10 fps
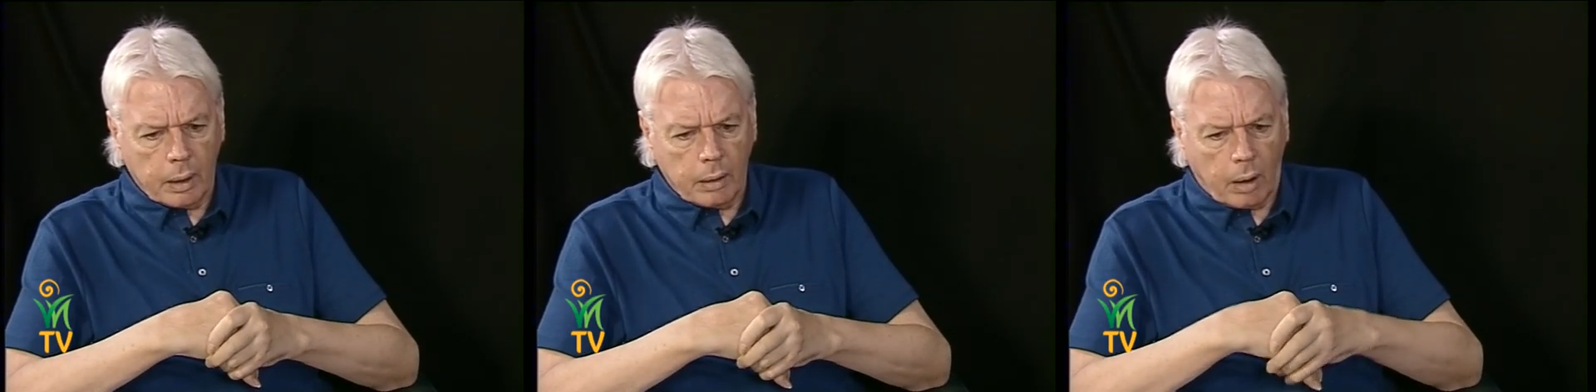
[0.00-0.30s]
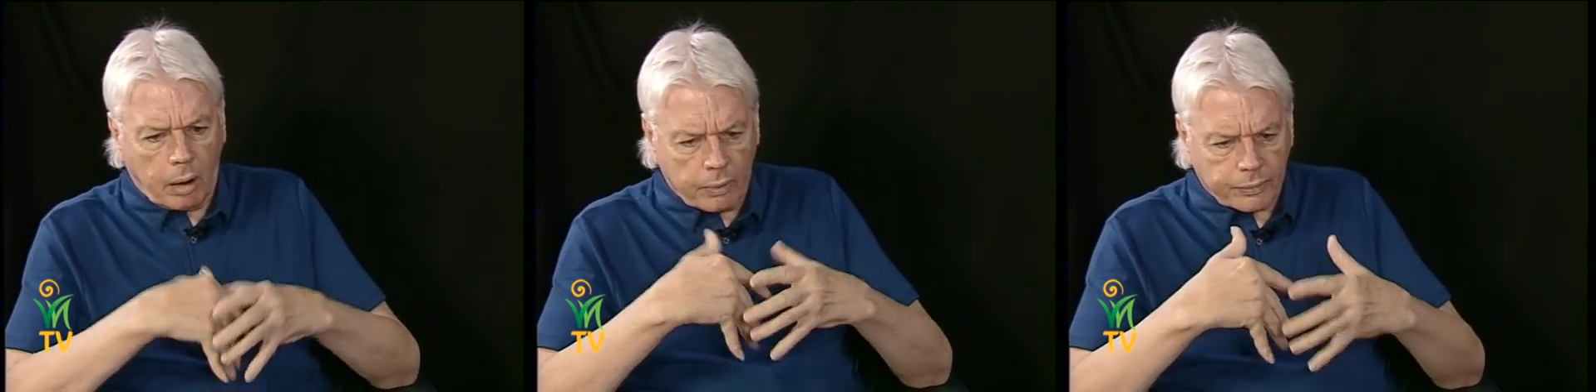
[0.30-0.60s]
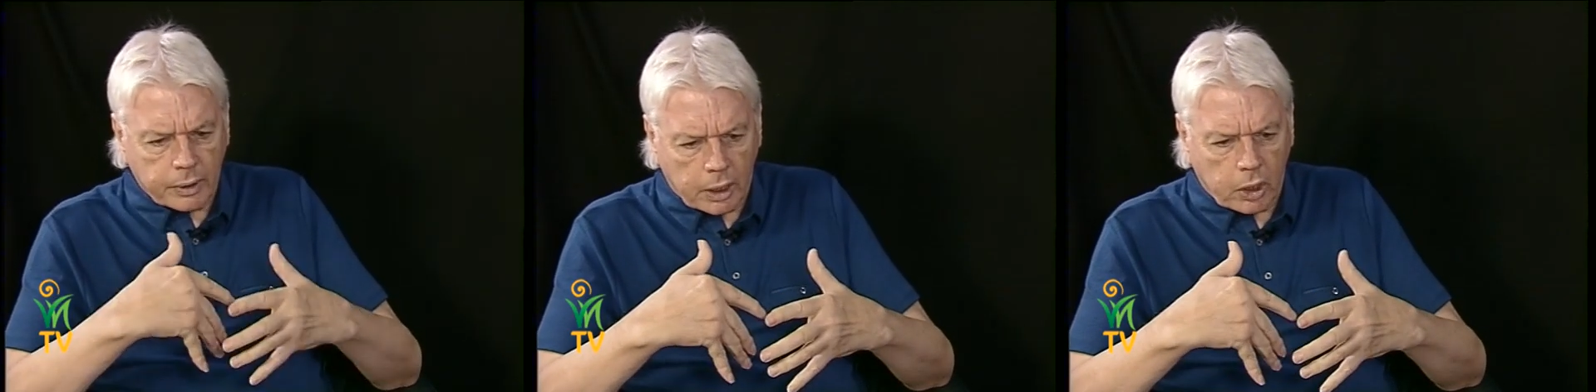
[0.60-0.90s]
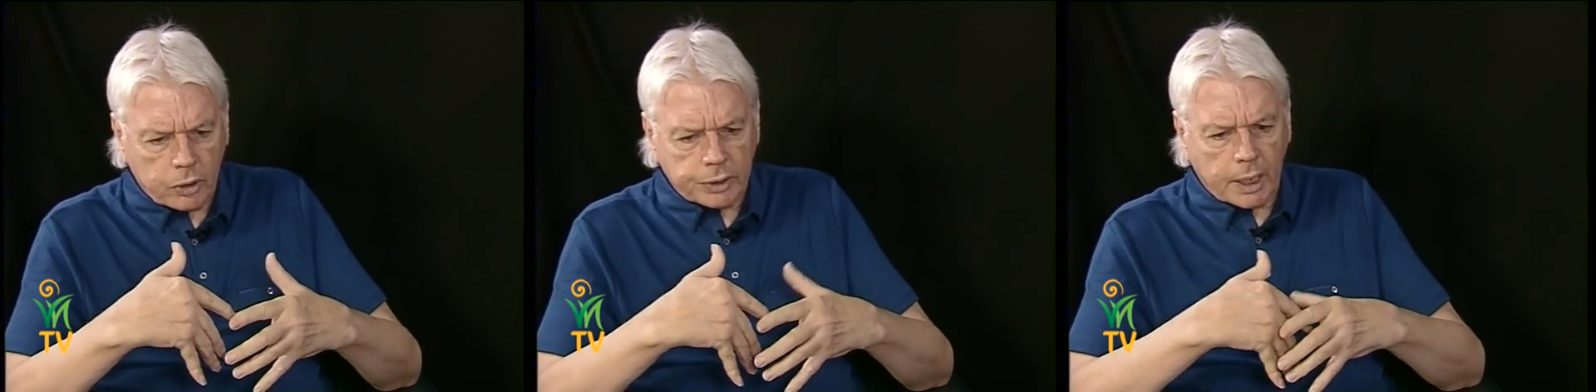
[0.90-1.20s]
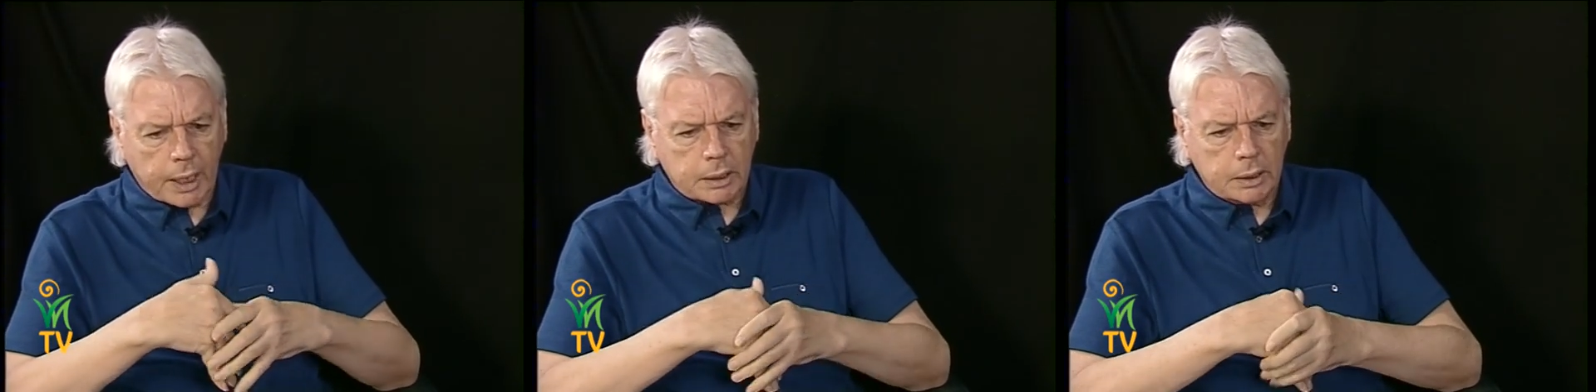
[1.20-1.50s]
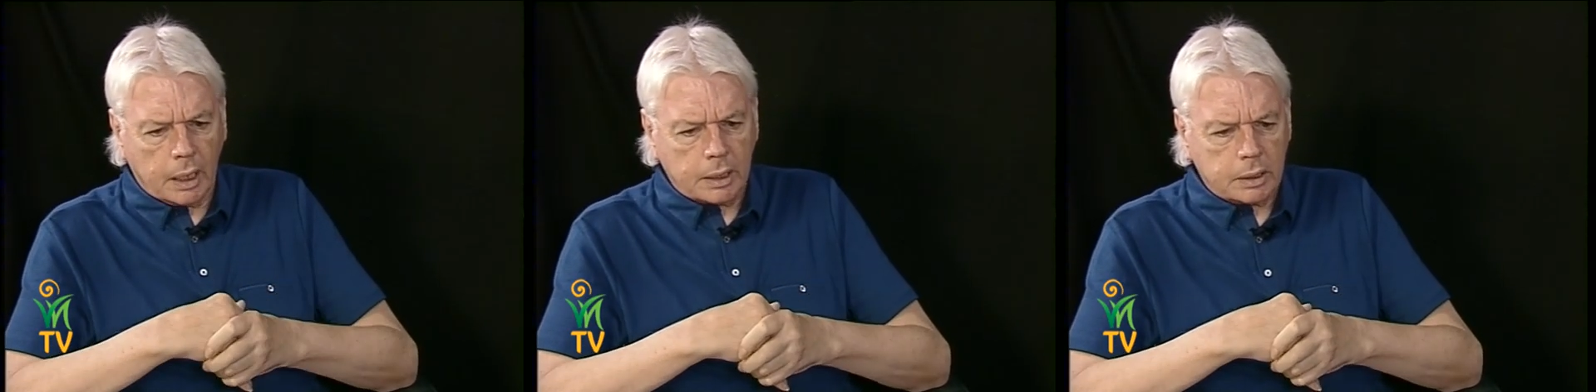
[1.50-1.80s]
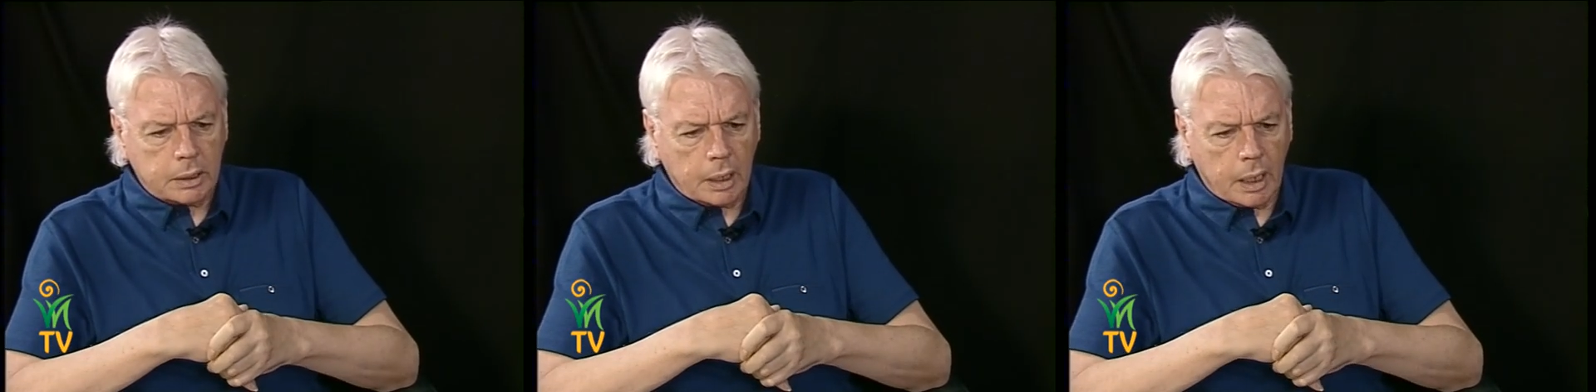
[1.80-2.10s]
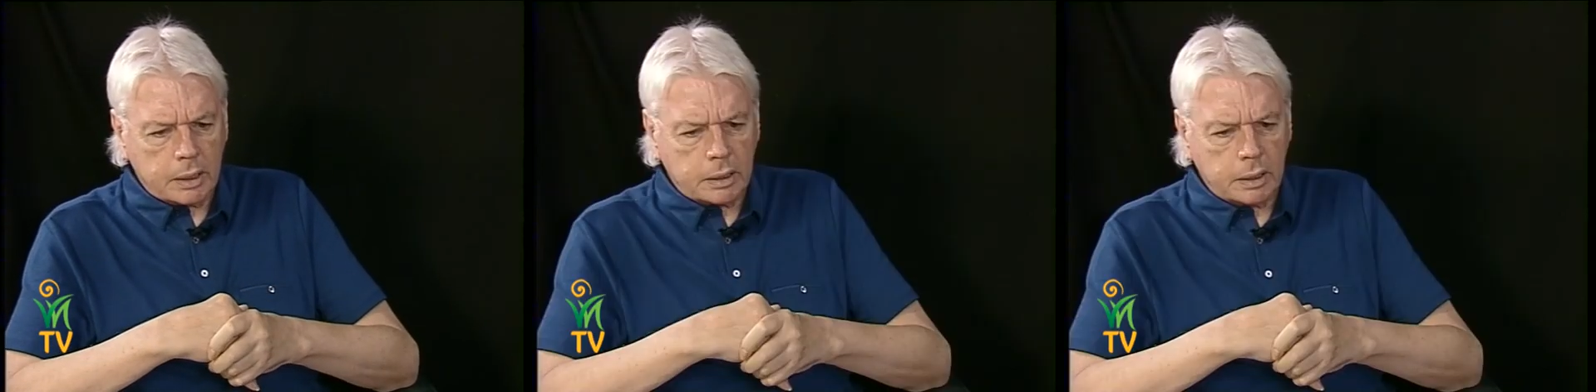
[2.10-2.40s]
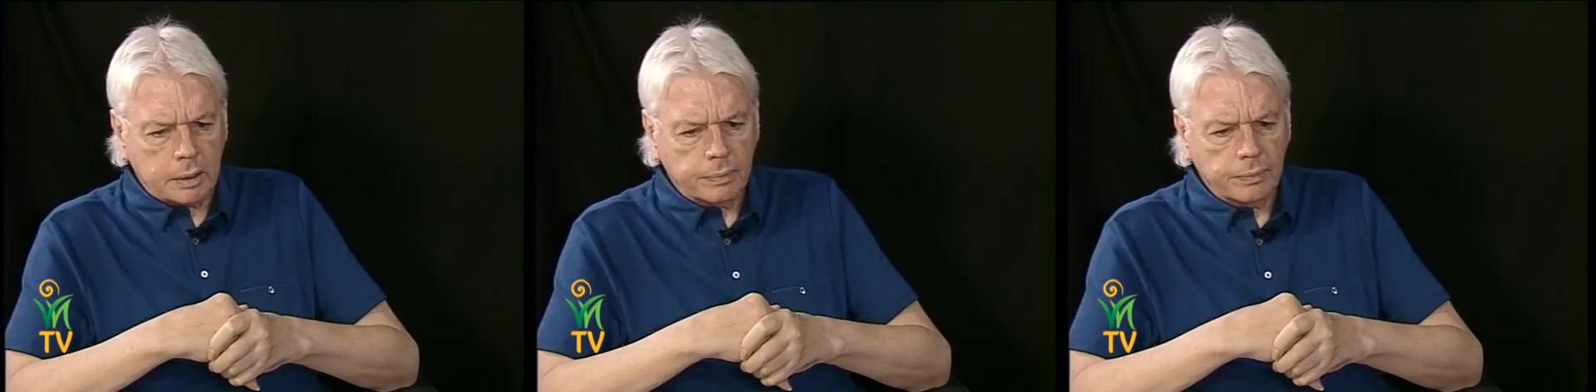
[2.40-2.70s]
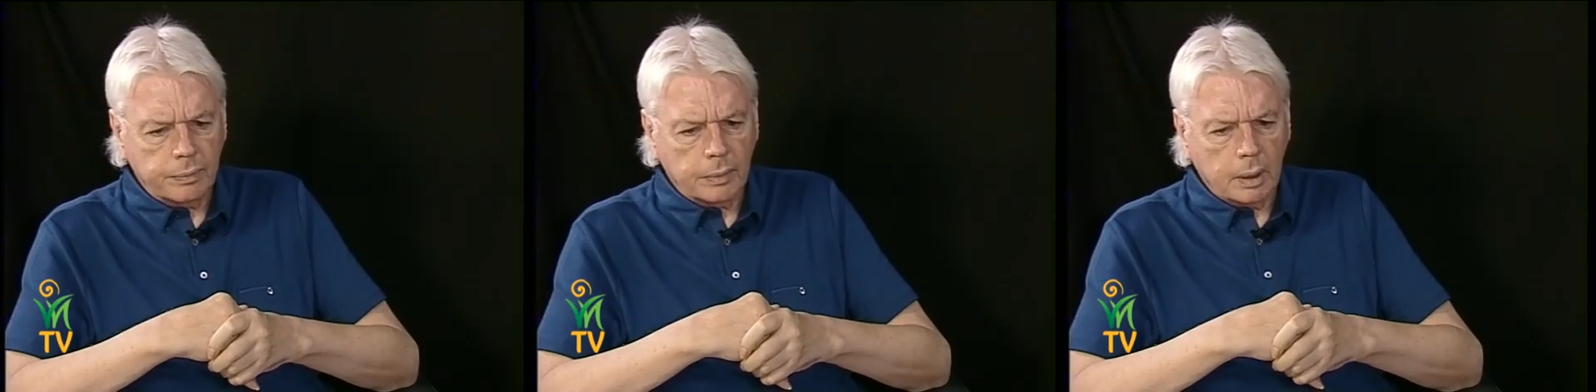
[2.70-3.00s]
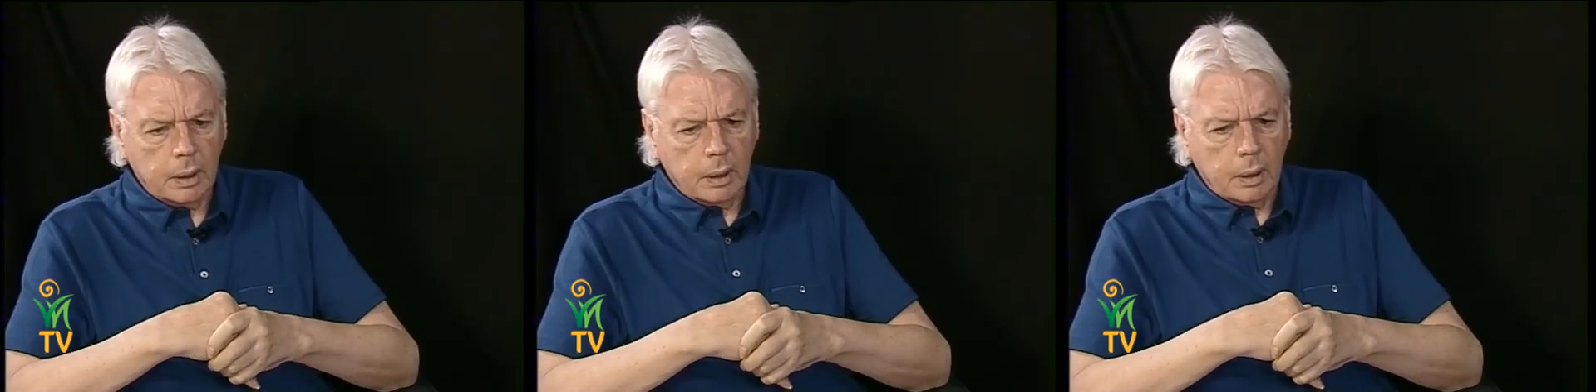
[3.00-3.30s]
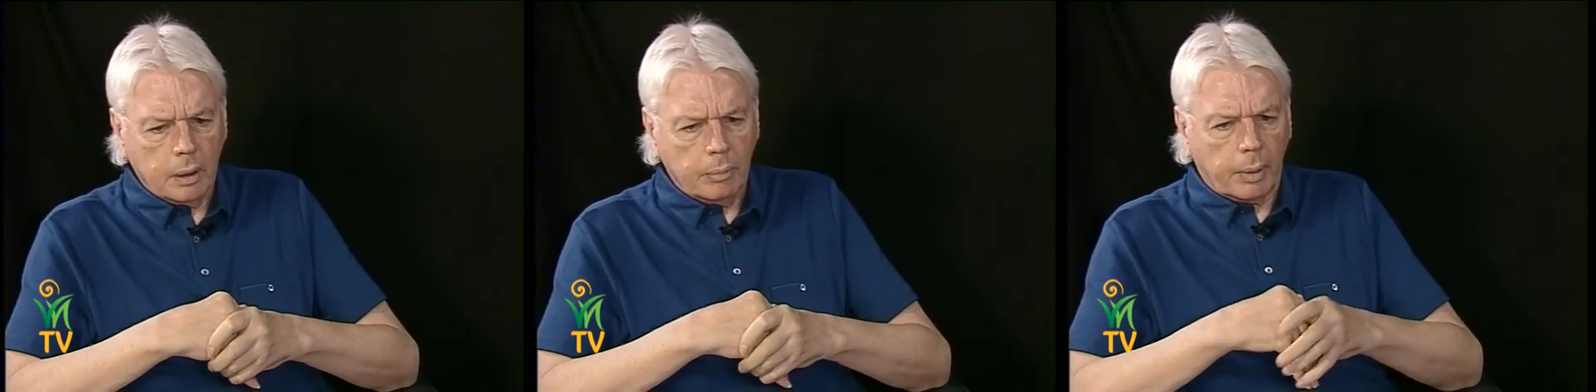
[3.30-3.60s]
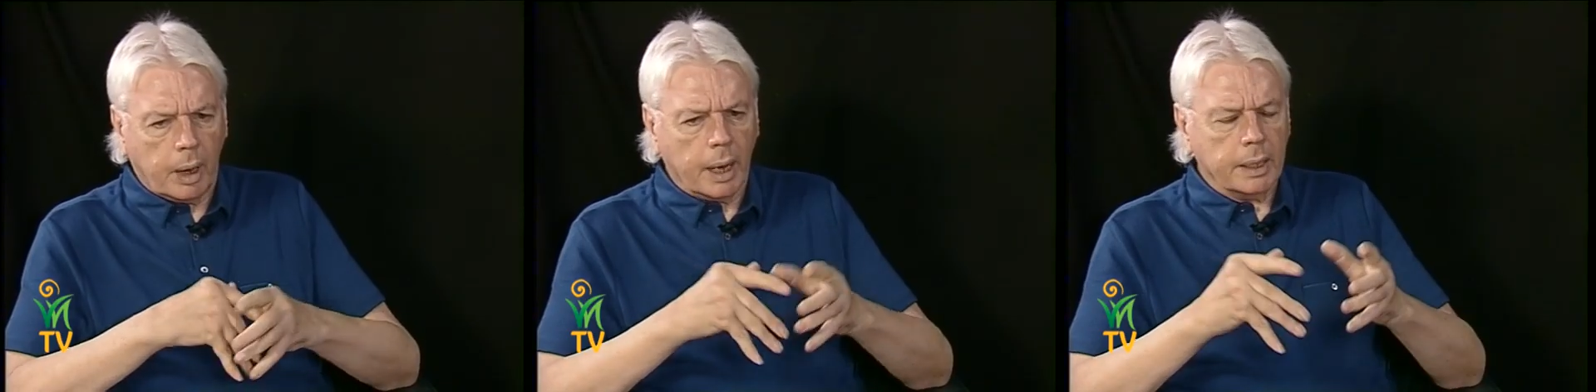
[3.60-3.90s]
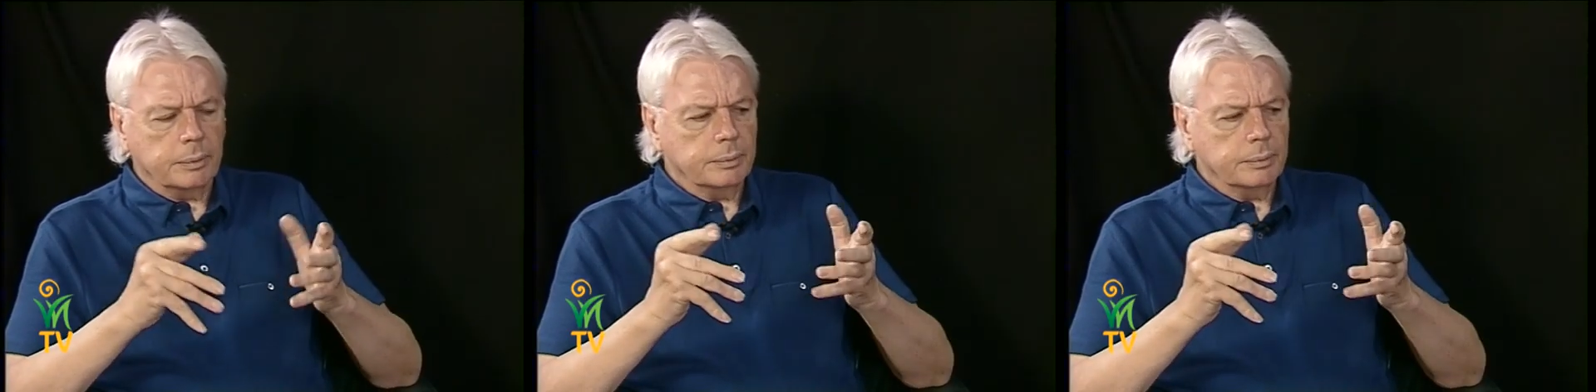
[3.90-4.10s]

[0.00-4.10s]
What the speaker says: after the contact in 1990, by